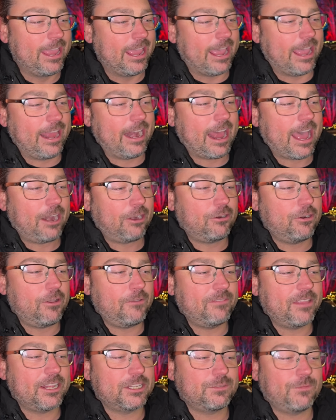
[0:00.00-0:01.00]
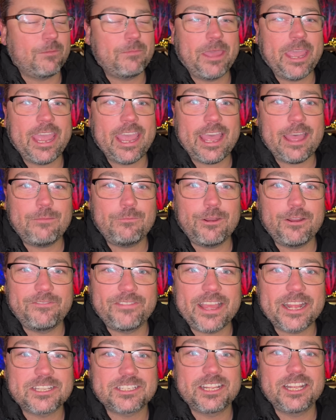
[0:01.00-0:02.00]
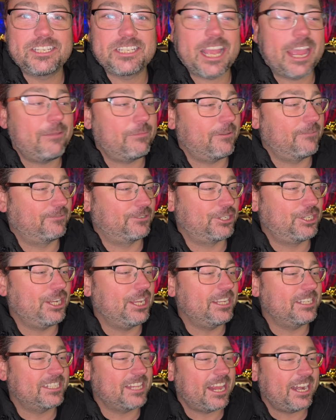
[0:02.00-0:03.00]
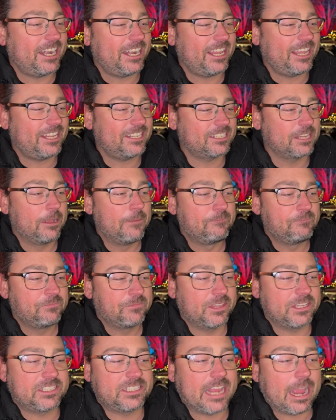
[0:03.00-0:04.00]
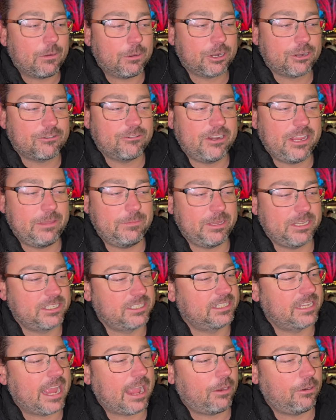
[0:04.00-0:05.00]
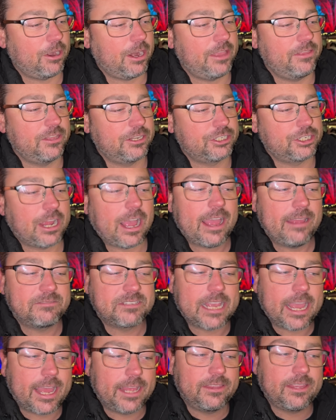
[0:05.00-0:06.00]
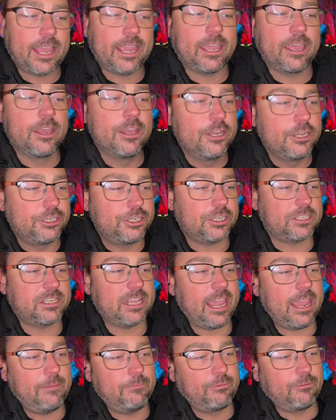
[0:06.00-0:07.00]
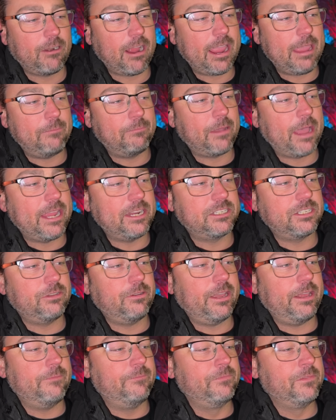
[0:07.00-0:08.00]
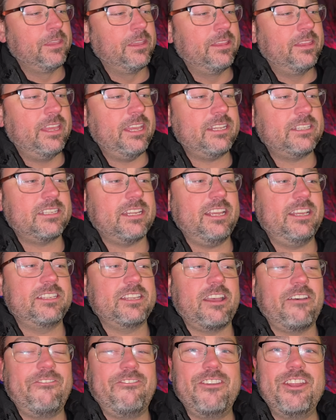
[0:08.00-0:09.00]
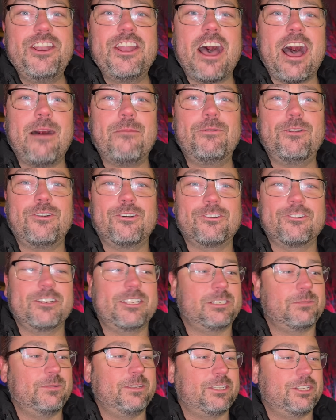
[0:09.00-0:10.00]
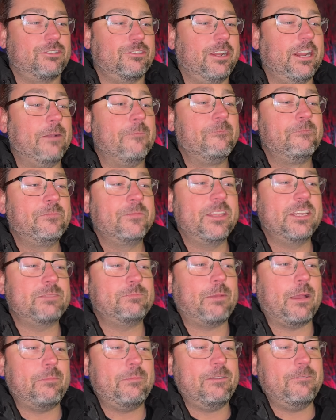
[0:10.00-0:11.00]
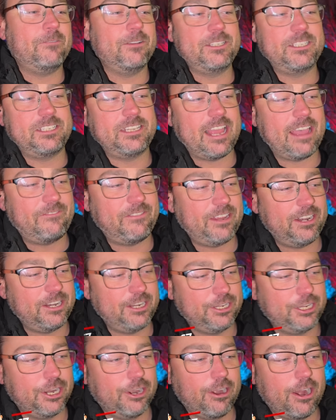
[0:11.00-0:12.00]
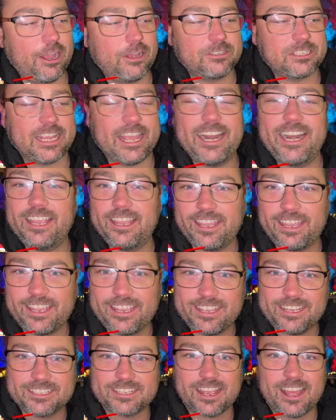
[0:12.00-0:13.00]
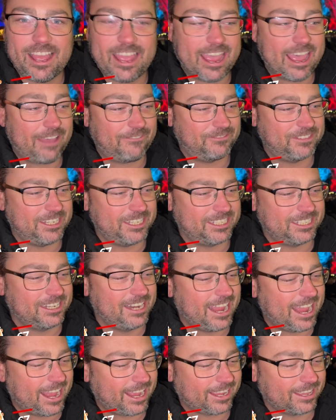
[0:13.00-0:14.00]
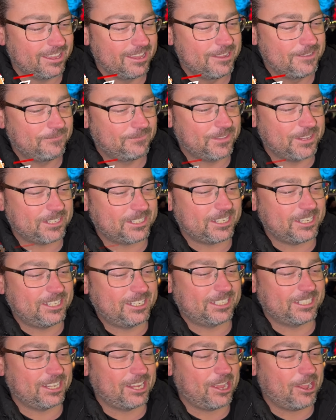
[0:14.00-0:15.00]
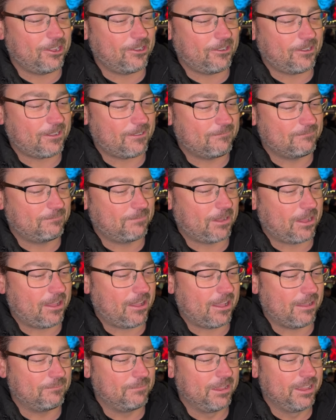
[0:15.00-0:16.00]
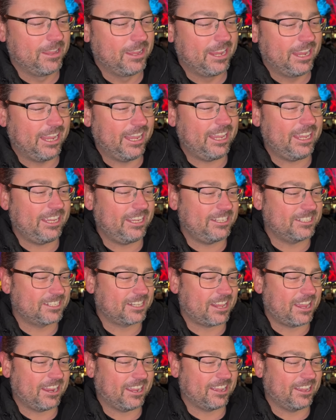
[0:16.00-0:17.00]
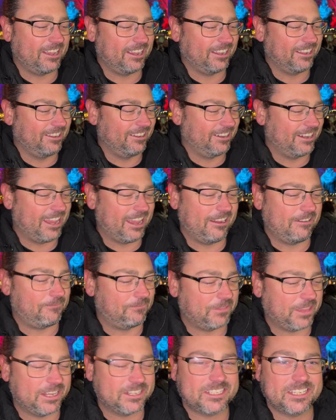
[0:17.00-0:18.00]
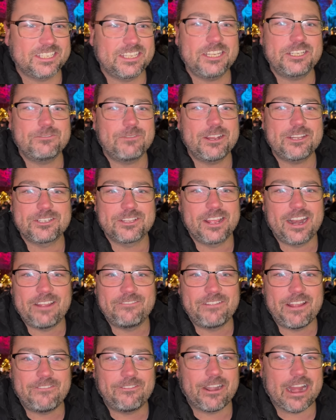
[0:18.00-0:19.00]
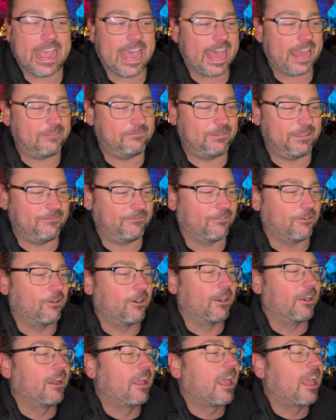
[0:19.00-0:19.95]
and I don't know if that's from the ham or if that's the type of cheese that it is. The sour cream is sour, and the chives add like just a bright bite to it. This is a phenomenal Christmas treat. This puppy was 7 euros, and it is a hefty snack. This is so bomb. It is like it's a situation that I've never had before.